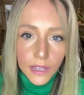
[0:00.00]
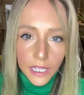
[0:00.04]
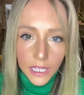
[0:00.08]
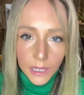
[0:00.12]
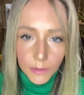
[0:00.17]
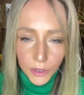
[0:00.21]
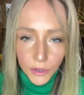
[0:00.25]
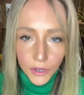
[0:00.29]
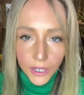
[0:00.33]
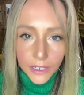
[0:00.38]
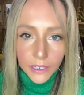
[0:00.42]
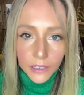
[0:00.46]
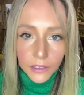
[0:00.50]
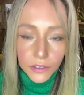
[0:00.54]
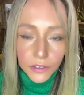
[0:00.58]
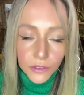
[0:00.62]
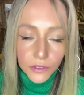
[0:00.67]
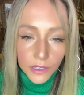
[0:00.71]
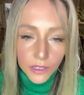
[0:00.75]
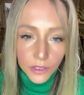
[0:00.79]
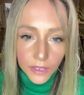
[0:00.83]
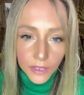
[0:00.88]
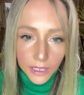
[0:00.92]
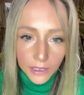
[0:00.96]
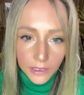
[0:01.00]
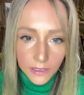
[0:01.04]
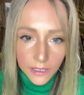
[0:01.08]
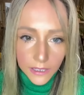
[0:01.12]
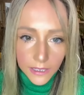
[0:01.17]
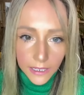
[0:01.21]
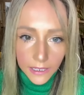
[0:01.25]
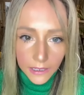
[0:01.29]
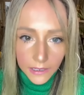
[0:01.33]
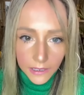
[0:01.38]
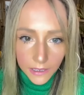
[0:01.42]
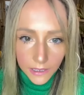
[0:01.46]
immigrated to the United
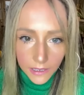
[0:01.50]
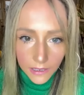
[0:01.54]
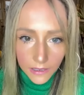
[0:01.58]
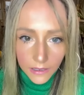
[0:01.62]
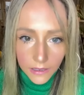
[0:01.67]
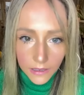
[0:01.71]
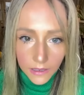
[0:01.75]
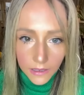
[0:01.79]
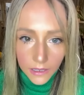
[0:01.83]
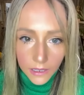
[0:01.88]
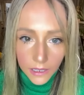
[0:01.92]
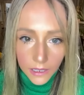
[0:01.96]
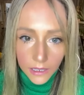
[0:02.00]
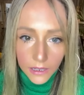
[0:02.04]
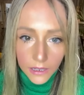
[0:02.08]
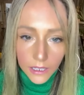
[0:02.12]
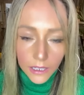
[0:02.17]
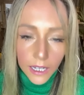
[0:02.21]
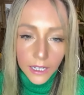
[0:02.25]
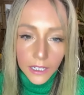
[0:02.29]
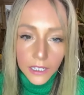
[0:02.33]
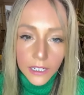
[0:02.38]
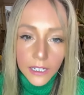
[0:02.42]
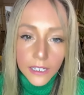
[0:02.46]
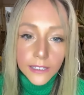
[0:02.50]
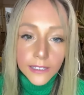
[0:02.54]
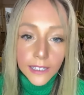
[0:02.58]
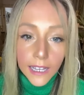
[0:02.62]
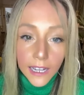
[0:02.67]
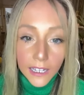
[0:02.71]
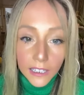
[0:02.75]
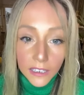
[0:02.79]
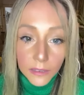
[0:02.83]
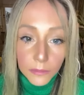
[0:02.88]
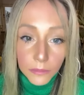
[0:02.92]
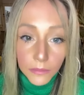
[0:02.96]
States, and they got an
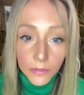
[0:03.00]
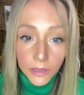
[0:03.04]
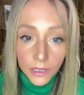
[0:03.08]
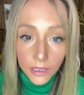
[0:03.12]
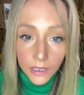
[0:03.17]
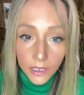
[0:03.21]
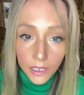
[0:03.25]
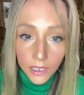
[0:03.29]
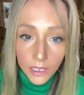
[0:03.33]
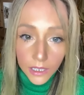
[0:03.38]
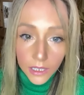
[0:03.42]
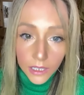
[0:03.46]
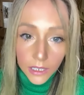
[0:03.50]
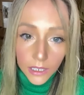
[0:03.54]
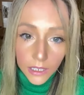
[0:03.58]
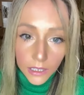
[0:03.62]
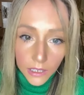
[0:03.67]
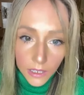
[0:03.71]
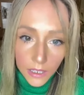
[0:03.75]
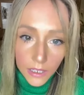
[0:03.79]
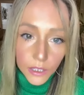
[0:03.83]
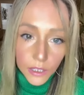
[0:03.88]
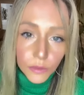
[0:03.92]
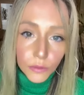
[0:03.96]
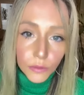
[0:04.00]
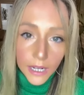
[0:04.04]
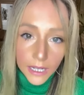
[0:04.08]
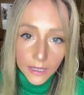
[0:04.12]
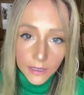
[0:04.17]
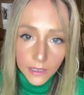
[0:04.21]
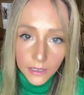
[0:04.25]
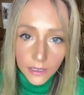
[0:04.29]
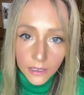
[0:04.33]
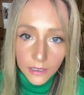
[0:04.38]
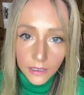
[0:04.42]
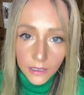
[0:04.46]
asylum in the
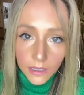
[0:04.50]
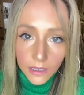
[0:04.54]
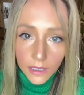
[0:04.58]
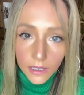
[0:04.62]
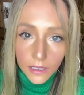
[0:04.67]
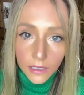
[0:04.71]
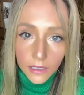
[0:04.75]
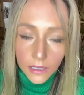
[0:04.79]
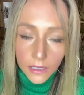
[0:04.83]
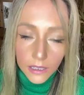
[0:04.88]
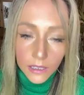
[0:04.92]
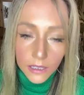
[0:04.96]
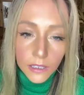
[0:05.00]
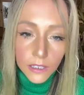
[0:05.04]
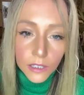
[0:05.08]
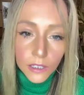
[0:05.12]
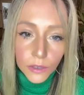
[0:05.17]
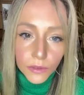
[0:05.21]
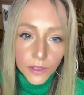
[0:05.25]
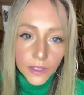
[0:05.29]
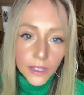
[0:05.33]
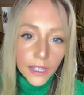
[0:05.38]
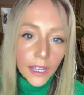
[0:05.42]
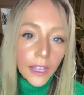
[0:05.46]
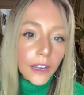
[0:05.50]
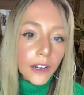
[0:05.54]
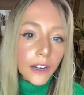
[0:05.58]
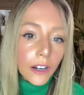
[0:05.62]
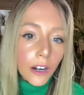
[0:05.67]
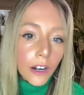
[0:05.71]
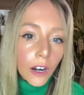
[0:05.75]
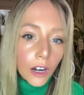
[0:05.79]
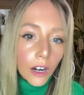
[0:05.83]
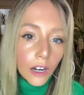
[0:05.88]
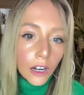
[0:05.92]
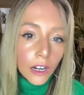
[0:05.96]
U.S. And so they
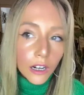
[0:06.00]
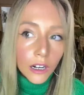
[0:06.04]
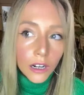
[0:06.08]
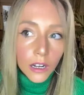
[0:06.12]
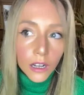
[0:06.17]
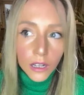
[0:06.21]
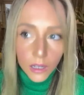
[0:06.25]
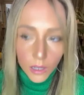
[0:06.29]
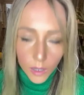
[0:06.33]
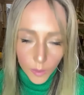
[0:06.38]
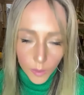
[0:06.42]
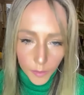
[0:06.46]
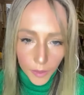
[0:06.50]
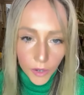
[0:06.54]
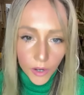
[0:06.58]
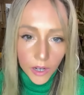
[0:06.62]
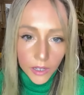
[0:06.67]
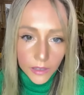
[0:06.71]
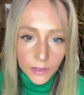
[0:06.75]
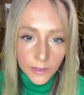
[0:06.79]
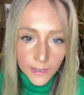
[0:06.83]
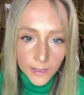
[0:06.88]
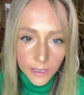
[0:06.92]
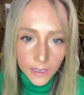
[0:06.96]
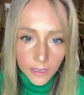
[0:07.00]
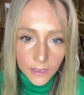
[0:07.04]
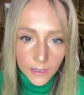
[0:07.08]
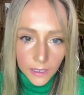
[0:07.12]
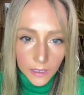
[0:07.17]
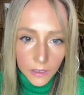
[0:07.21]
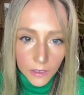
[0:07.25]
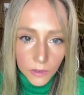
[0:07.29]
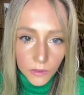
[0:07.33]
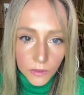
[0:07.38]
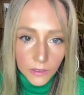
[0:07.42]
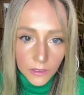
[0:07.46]
are American
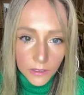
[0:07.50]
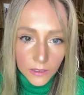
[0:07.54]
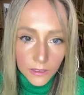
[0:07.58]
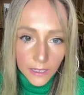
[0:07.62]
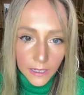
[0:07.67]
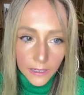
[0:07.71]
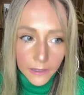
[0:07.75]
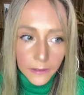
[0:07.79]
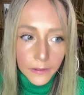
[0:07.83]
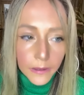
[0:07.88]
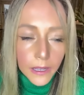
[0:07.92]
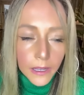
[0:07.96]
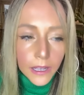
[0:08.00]
citizens to this day.